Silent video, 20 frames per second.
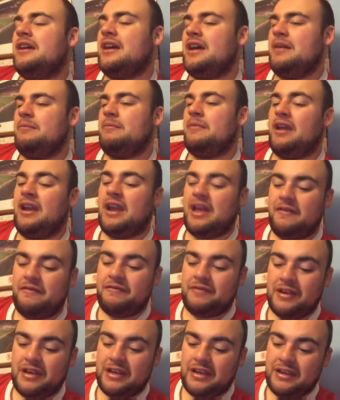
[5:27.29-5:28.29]
And my
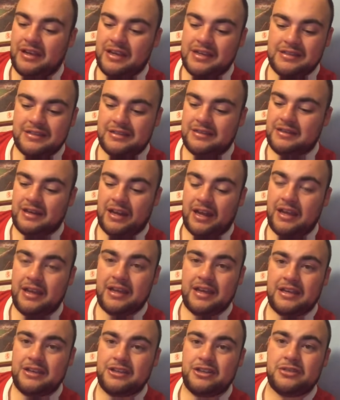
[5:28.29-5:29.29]
left knee isn't
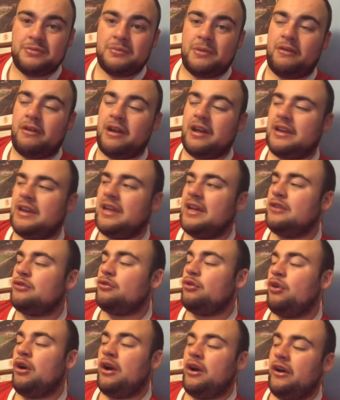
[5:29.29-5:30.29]
like it. It's just my right knee. I
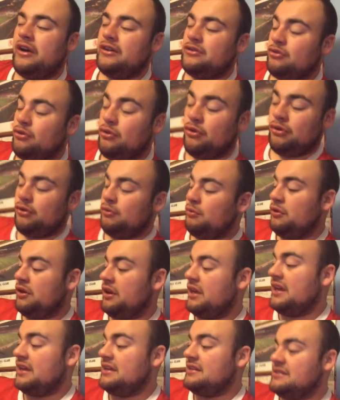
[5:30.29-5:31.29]
don't know what
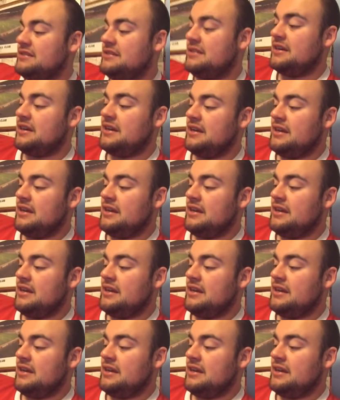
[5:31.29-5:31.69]
it is.